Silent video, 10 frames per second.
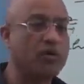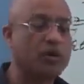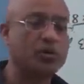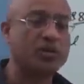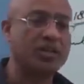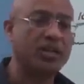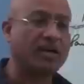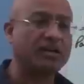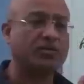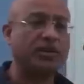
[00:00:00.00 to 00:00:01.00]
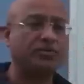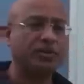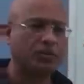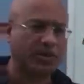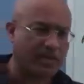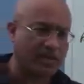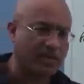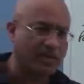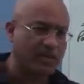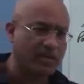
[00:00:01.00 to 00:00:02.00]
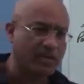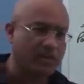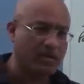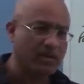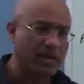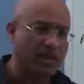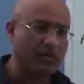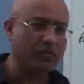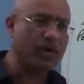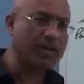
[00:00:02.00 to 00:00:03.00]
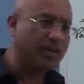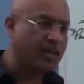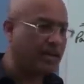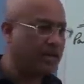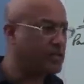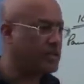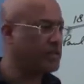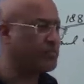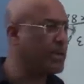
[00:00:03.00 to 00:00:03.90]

fluctuation occurs very frequently. In, fast, in, in